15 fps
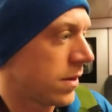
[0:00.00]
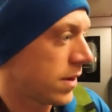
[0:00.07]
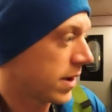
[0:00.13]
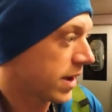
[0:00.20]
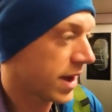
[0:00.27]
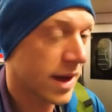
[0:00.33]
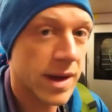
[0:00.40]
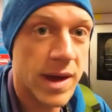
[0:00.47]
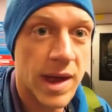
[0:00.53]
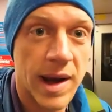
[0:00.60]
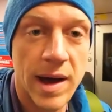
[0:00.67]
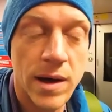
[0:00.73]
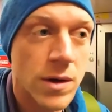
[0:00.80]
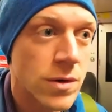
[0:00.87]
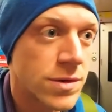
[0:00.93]
I can't get
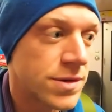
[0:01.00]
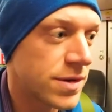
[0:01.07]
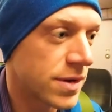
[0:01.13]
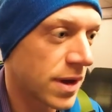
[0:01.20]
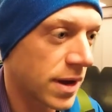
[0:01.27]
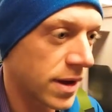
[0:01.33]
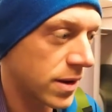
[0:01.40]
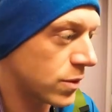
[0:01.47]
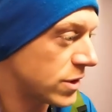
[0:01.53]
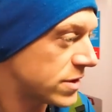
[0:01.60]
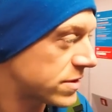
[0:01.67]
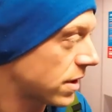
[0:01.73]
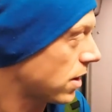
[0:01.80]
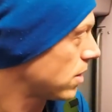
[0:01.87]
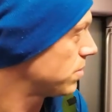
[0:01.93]
out. Like, we
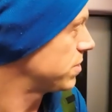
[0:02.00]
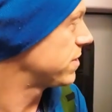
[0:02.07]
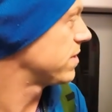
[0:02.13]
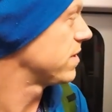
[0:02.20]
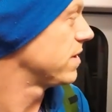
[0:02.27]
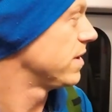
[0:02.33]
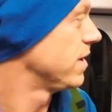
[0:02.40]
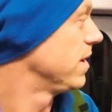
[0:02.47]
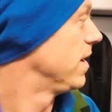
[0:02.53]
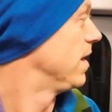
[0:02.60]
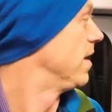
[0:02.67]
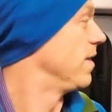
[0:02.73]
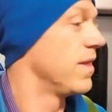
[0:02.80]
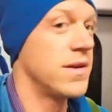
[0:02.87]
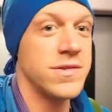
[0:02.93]
stopped
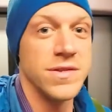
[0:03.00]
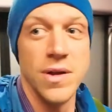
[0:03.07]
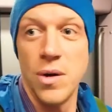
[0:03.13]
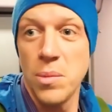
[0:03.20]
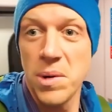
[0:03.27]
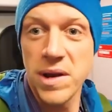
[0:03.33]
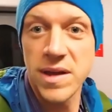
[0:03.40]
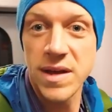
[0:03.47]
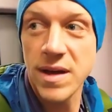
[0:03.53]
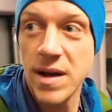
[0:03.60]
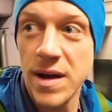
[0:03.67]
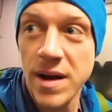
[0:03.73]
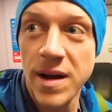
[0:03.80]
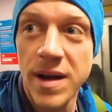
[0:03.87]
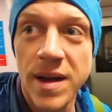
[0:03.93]
and there's nobody
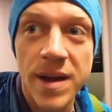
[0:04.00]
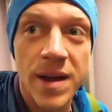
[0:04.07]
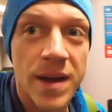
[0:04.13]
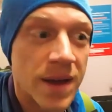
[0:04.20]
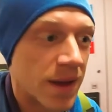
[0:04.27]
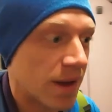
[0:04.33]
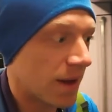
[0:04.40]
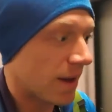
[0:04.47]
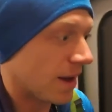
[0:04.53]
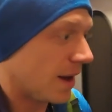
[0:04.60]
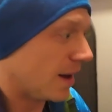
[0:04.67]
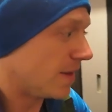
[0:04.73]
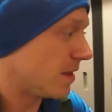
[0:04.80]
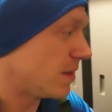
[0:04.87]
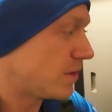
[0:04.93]
here,
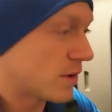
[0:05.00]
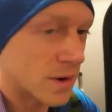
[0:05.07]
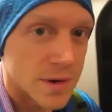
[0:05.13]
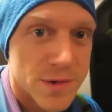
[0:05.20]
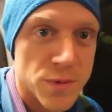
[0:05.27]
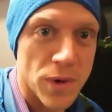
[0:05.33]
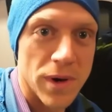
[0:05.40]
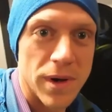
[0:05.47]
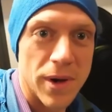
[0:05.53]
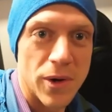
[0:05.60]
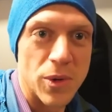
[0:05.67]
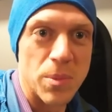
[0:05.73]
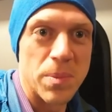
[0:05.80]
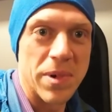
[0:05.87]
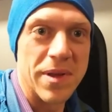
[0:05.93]
and the doors won't
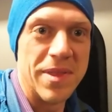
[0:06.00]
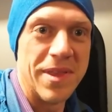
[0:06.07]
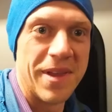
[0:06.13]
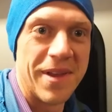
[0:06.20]
open.